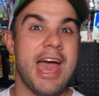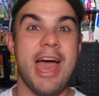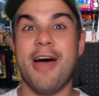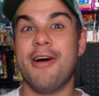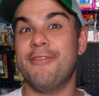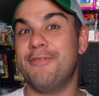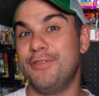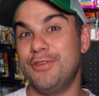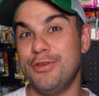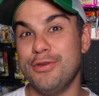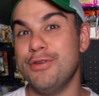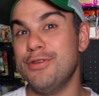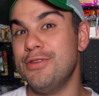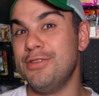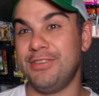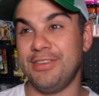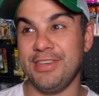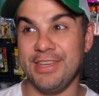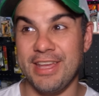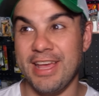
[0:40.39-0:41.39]
of
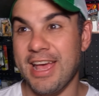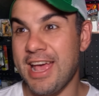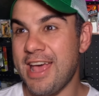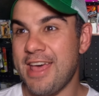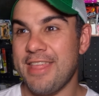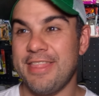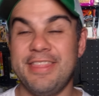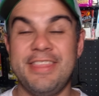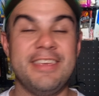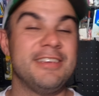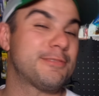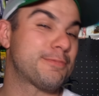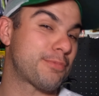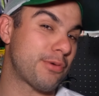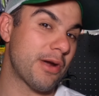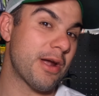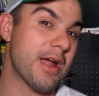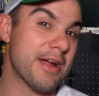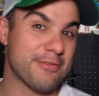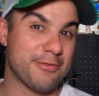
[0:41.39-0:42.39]
using this
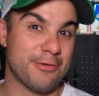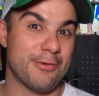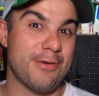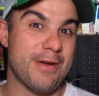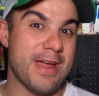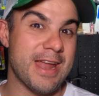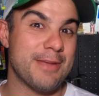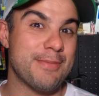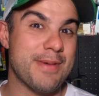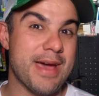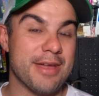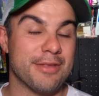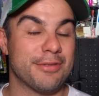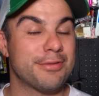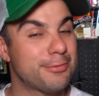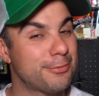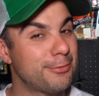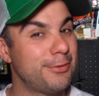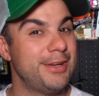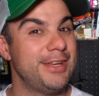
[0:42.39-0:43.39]
product for around
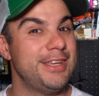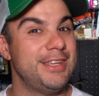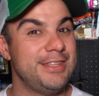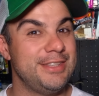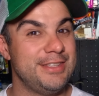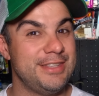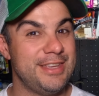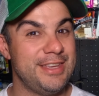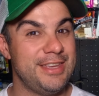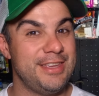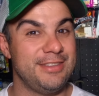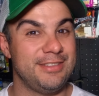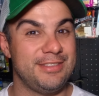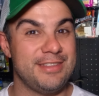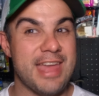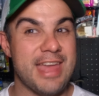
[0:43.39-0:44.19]
about 3 years